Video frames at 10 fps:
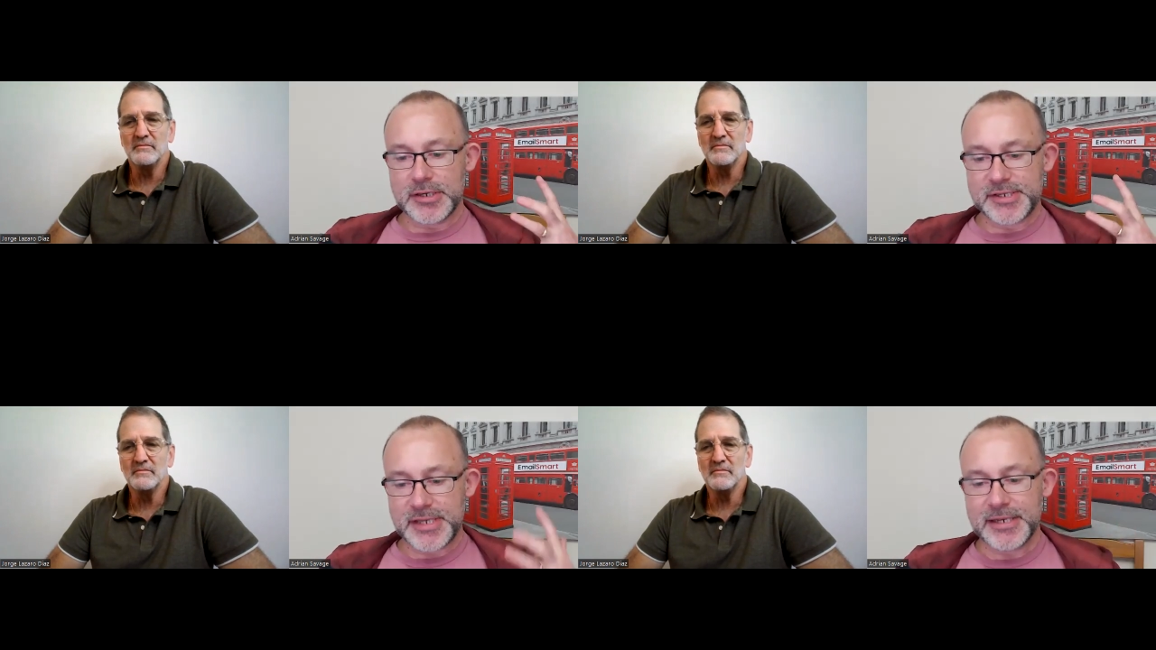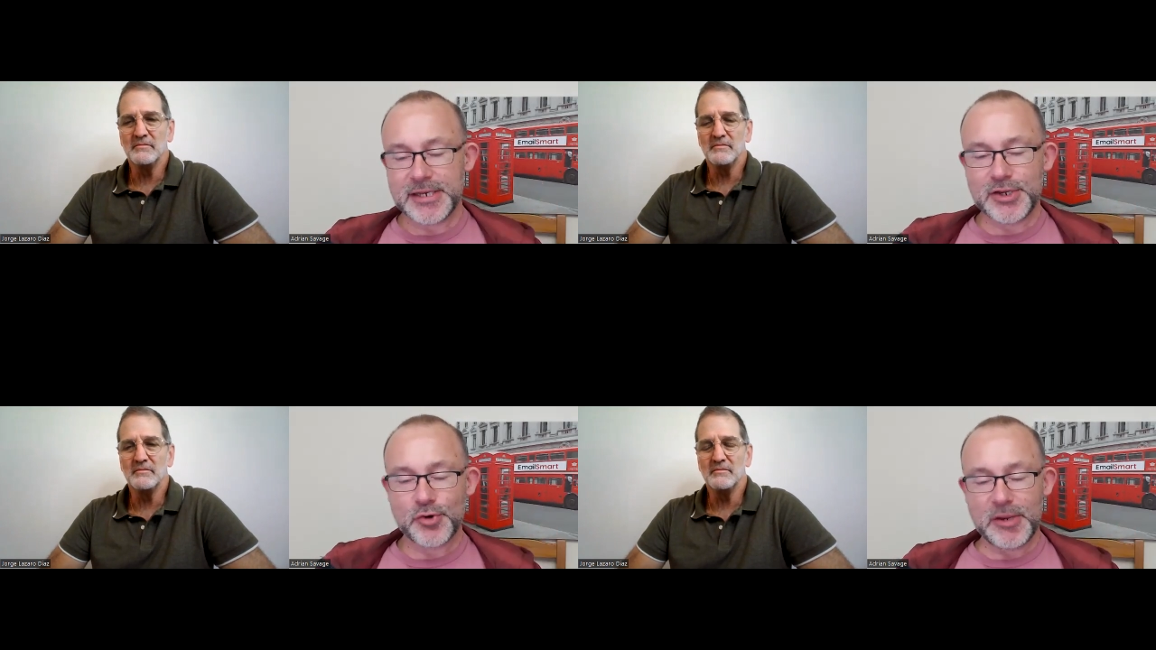
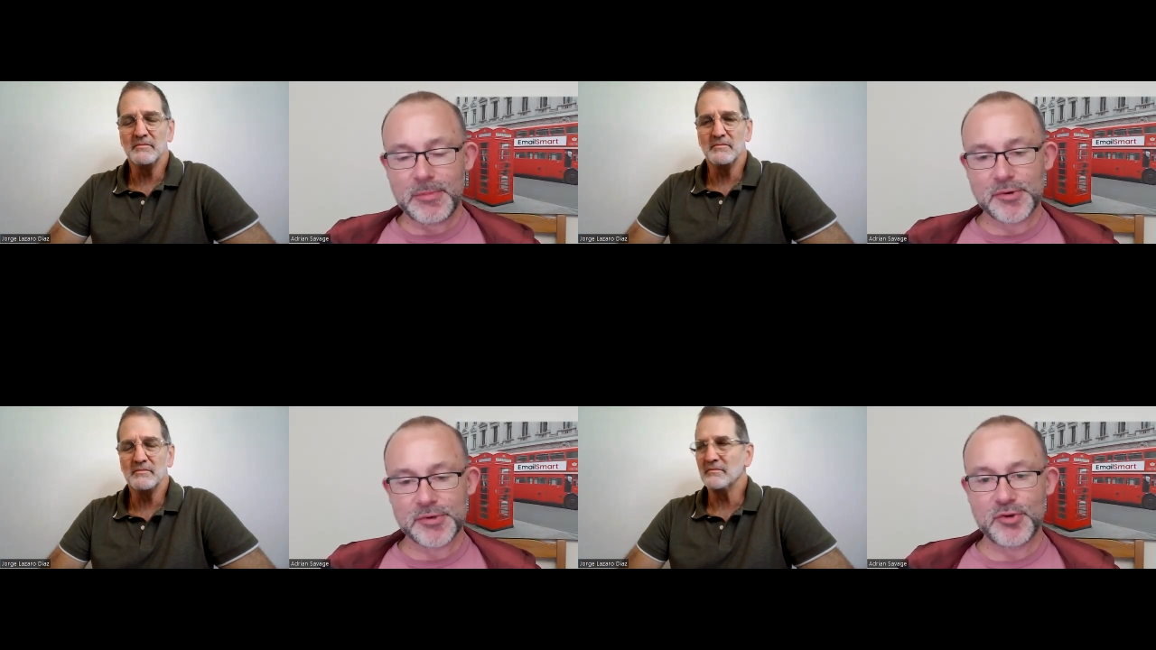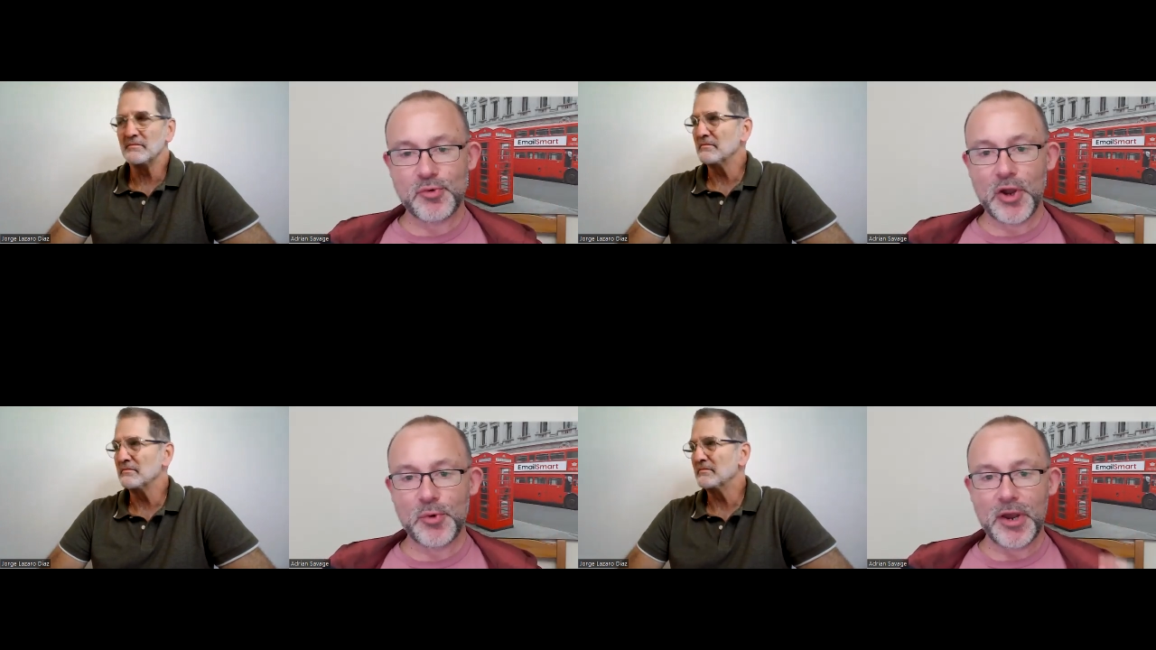Speaker 1: sending your emails in the
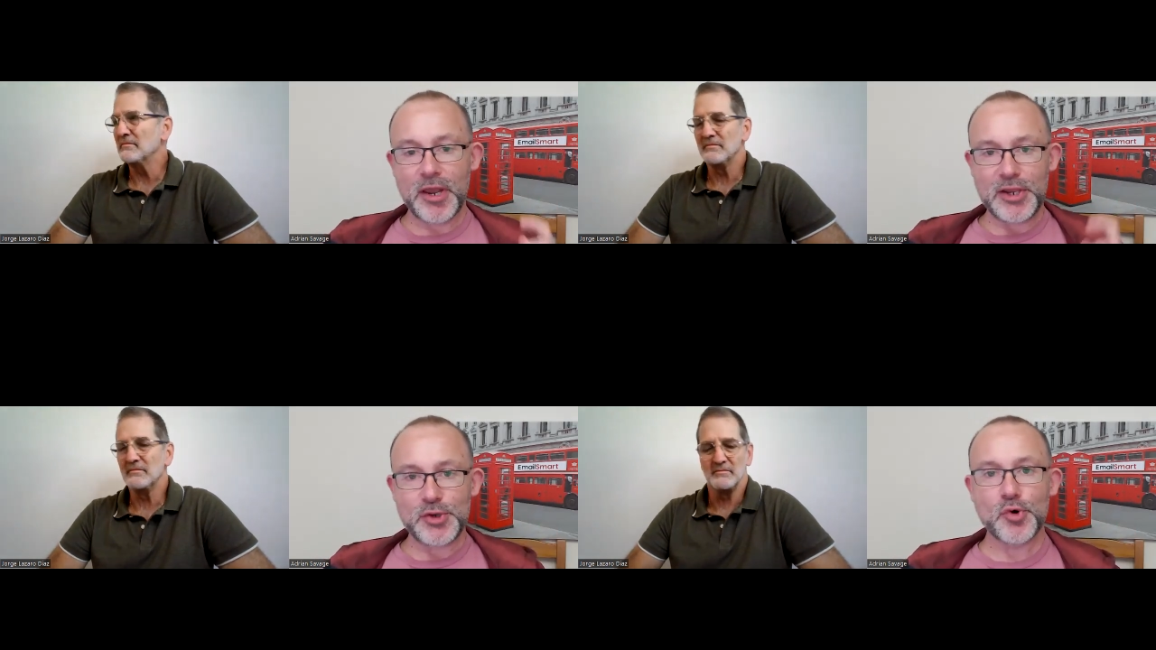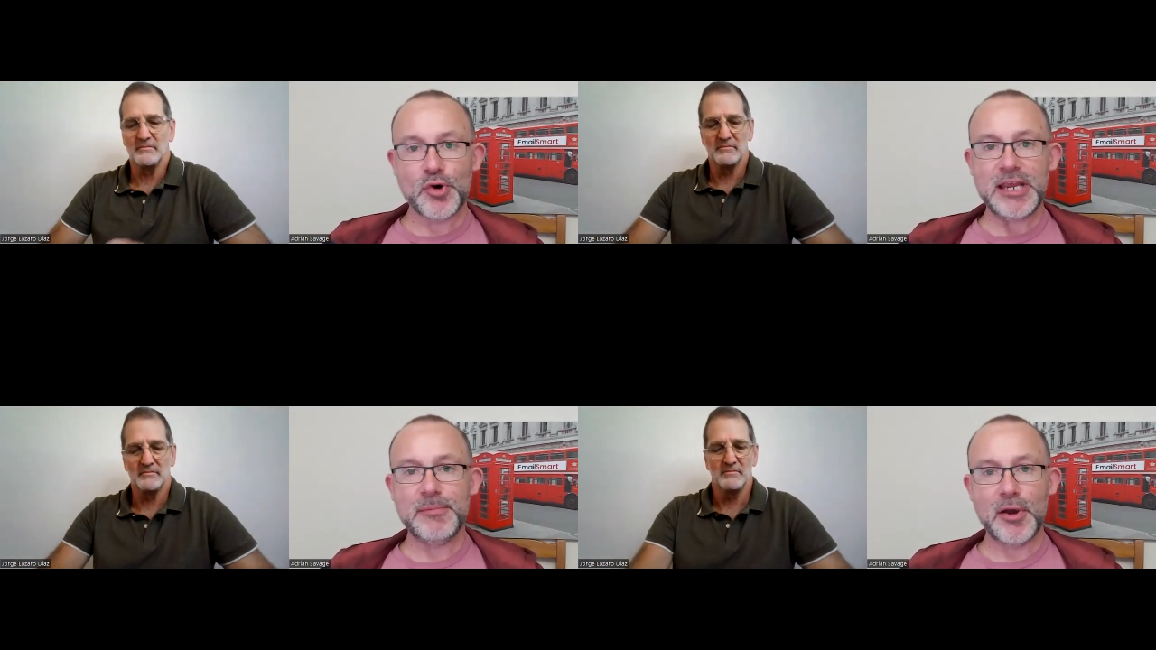right way,
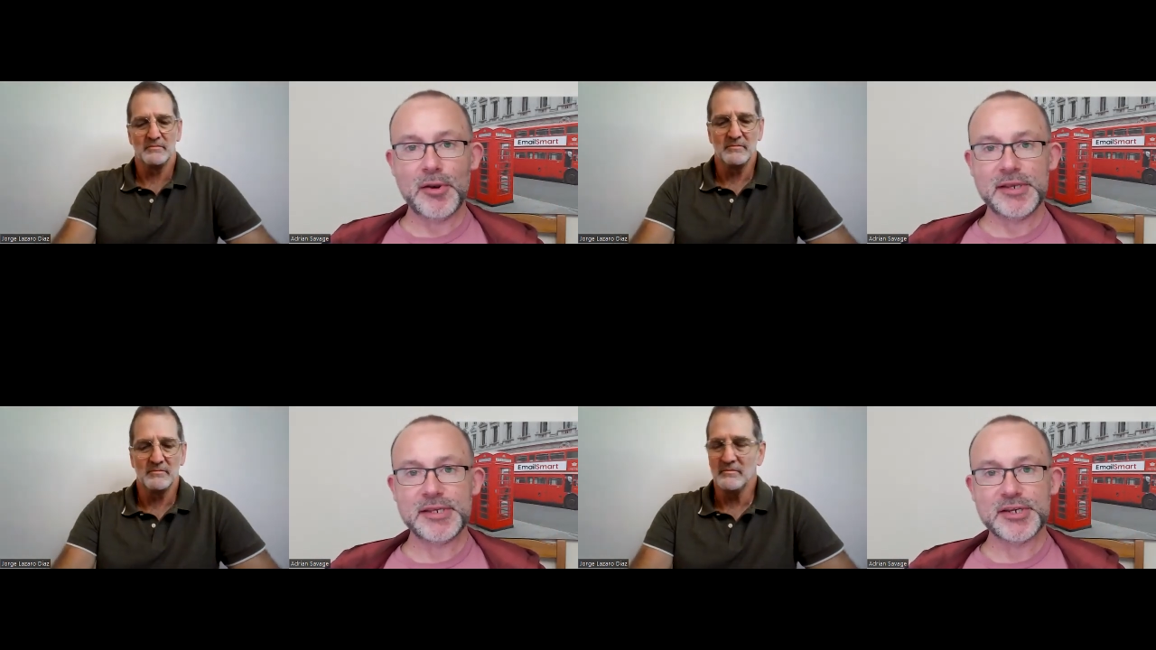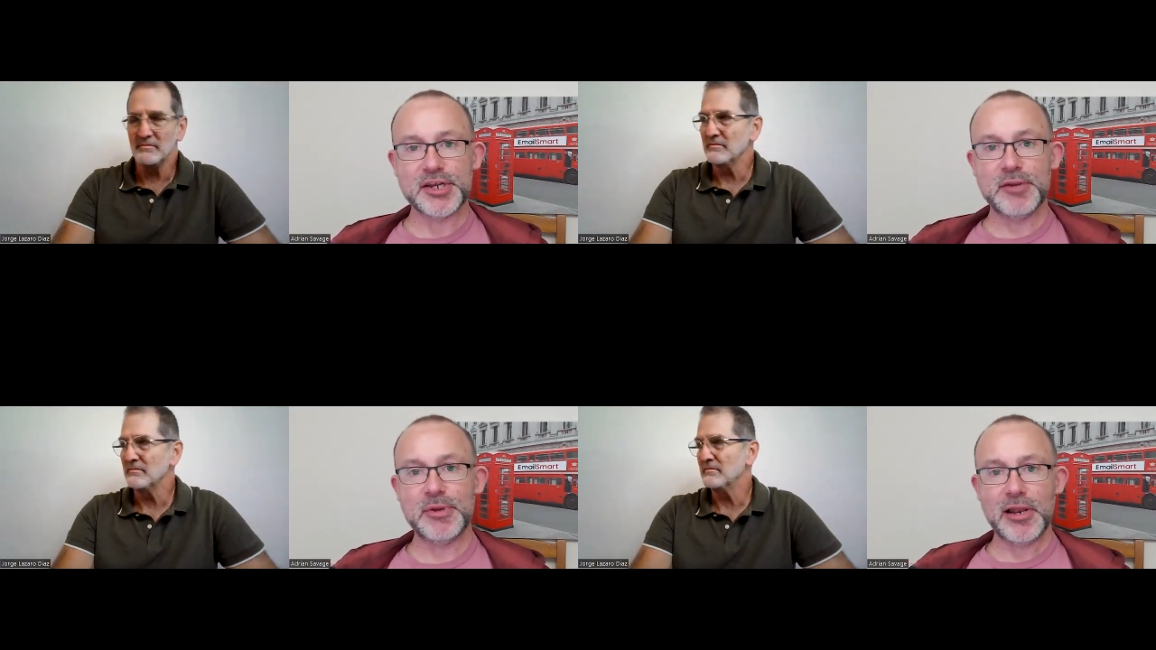your email list is
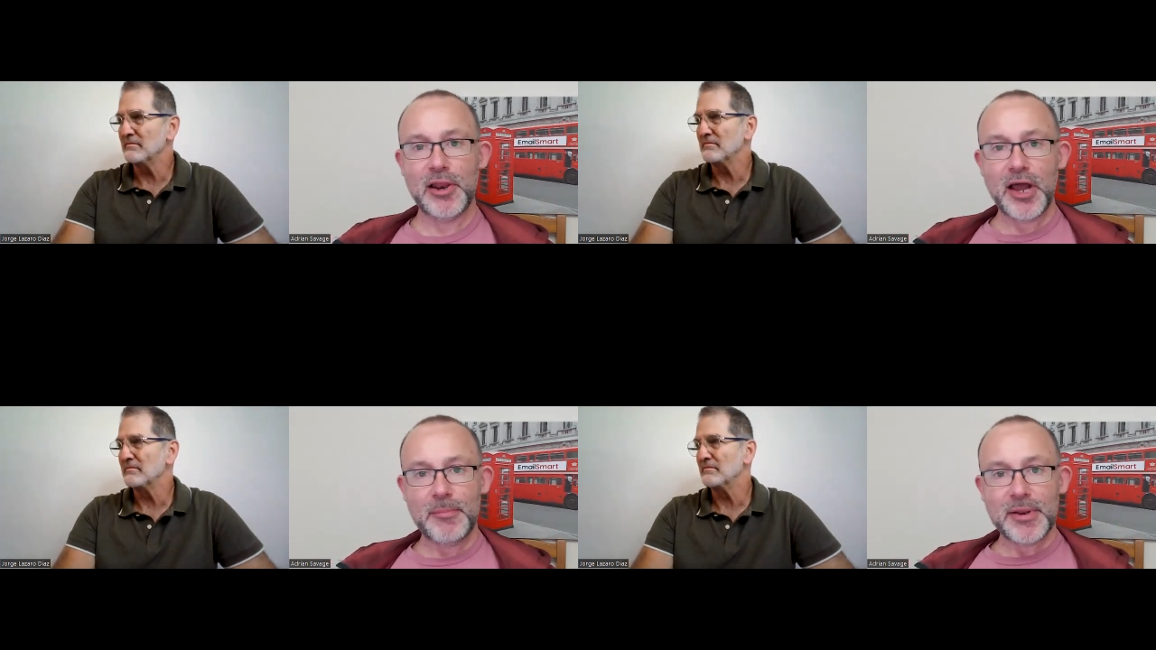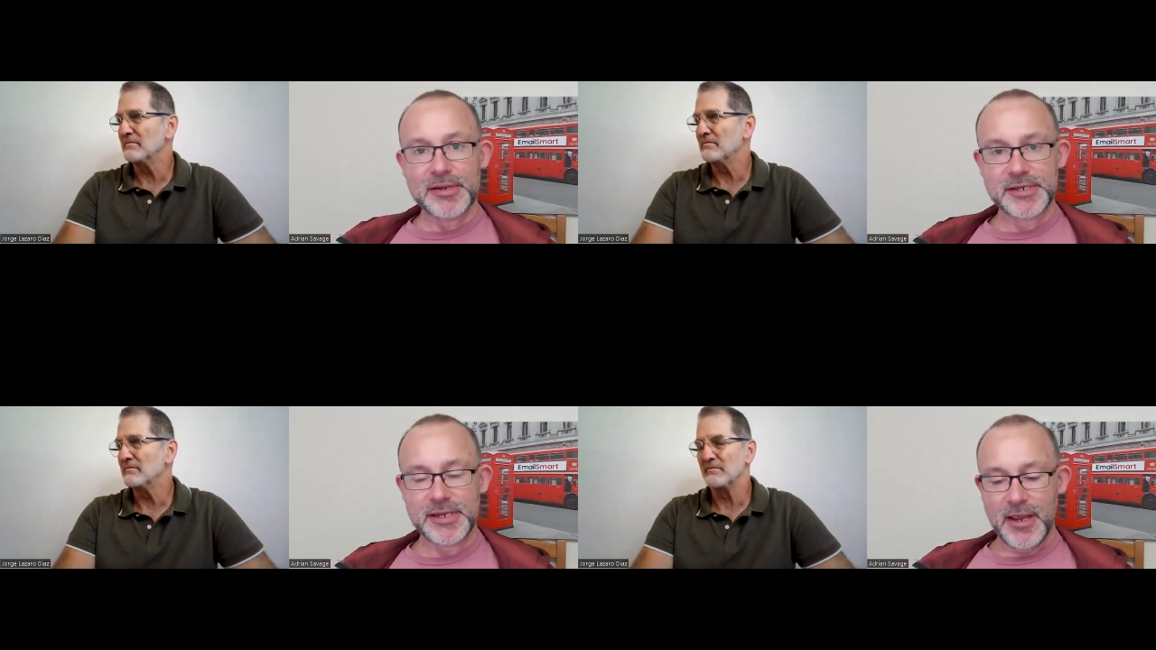going to be a
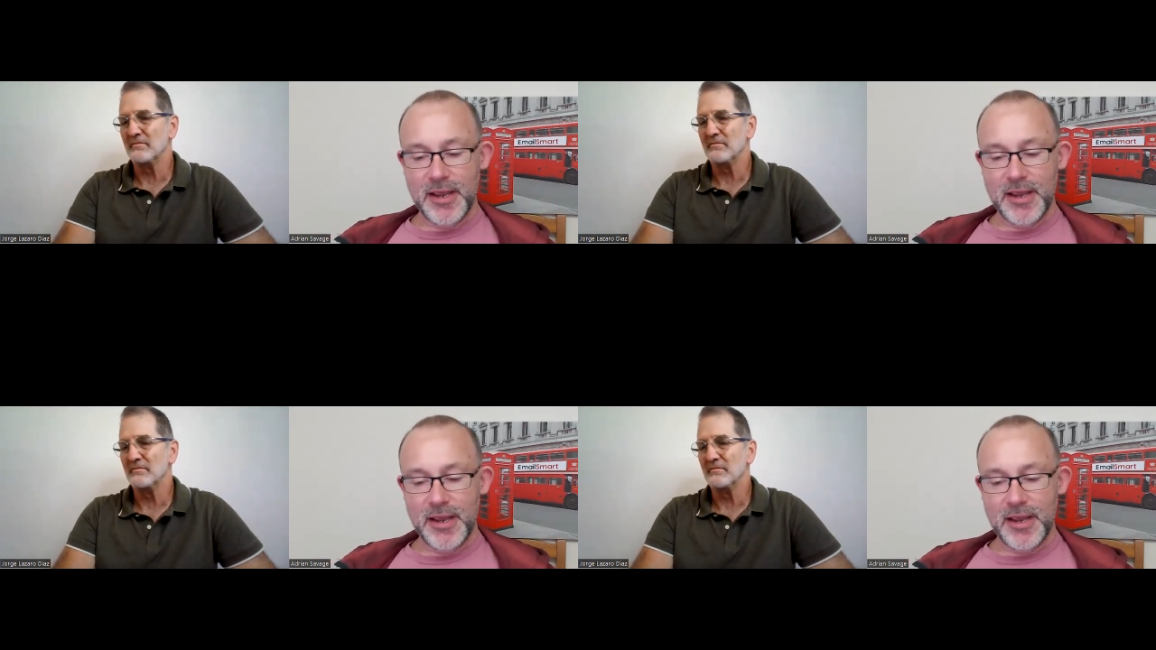liability.